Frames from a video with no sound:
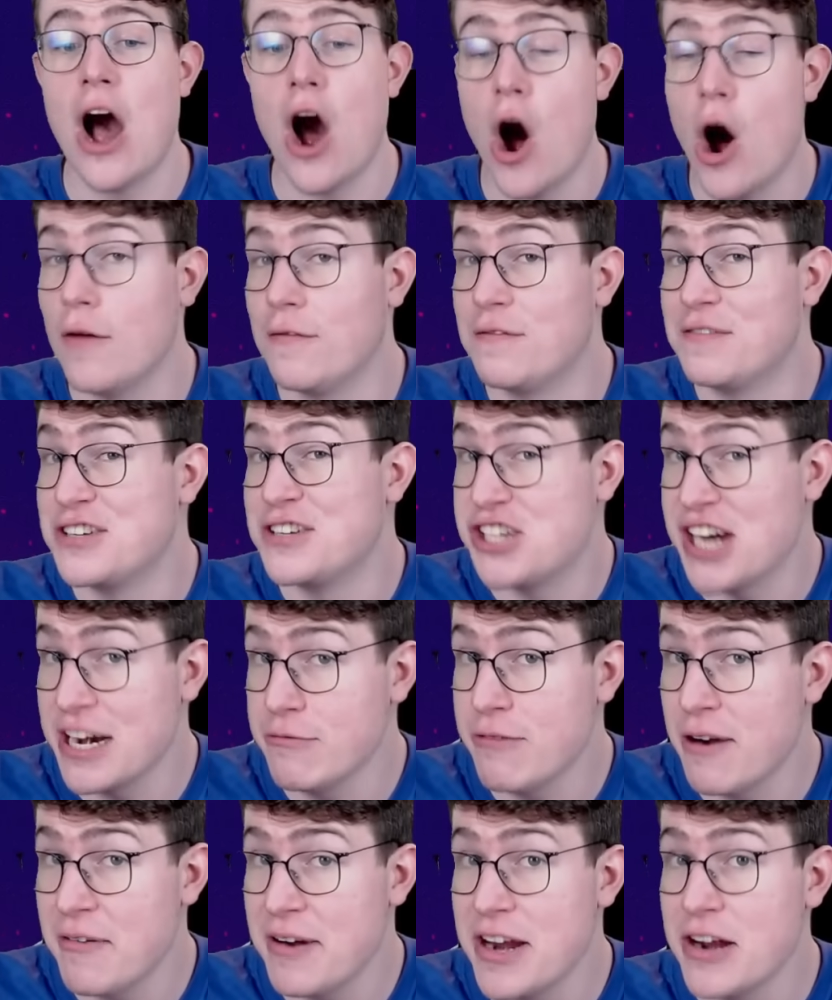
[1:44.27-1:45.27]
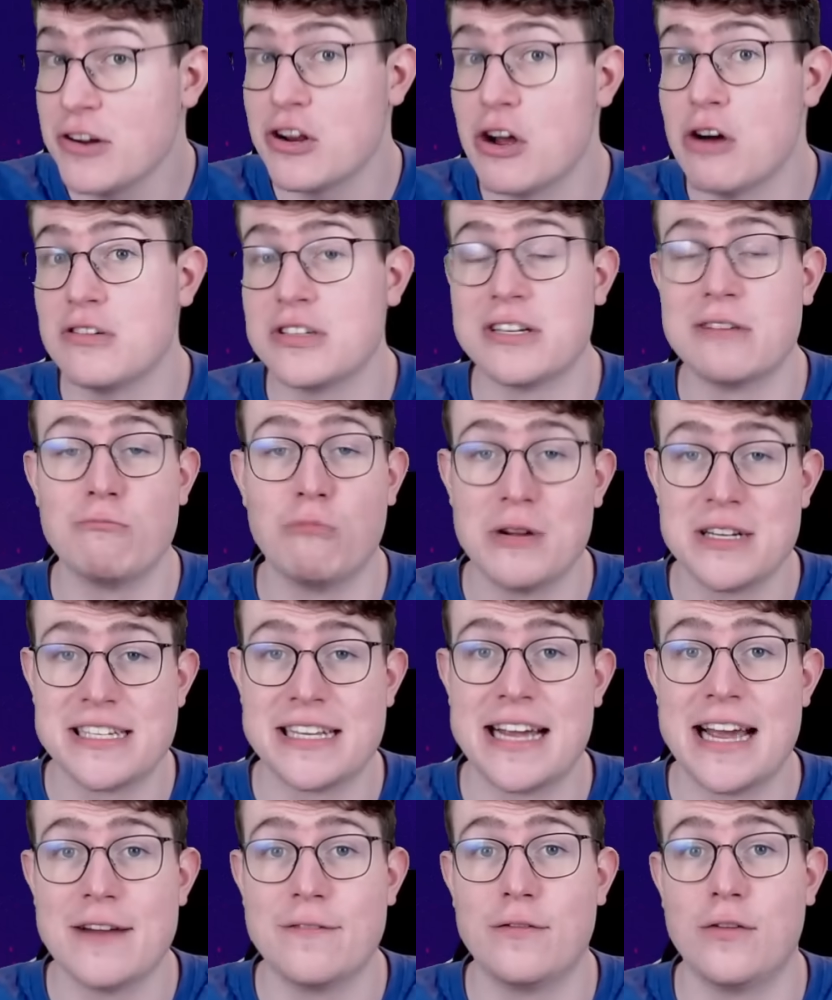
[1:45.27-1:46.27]
of January and goes on once
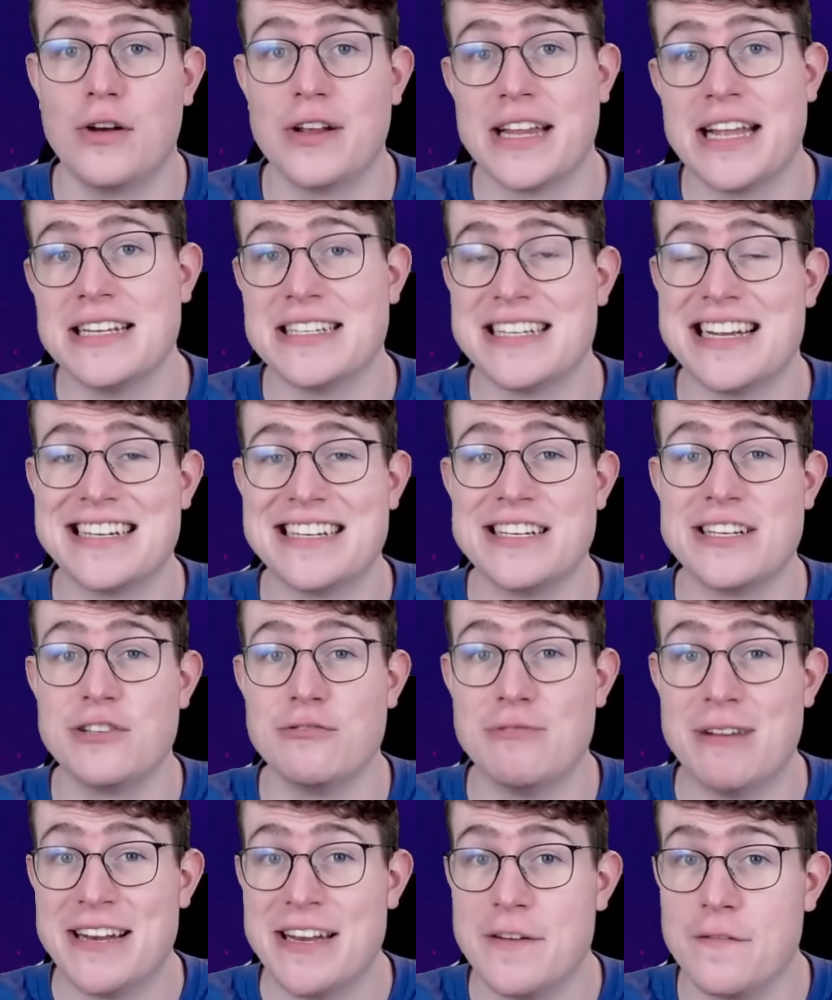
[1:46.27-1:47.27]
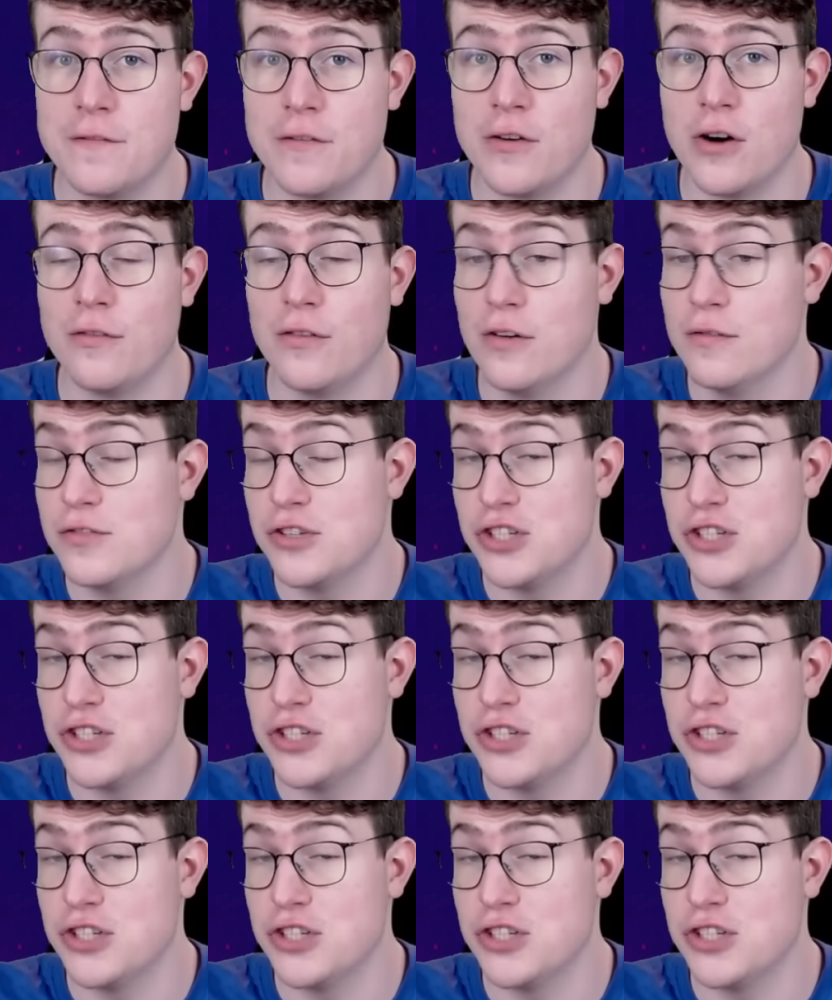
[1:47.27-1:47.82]
again 4 days until the 24th of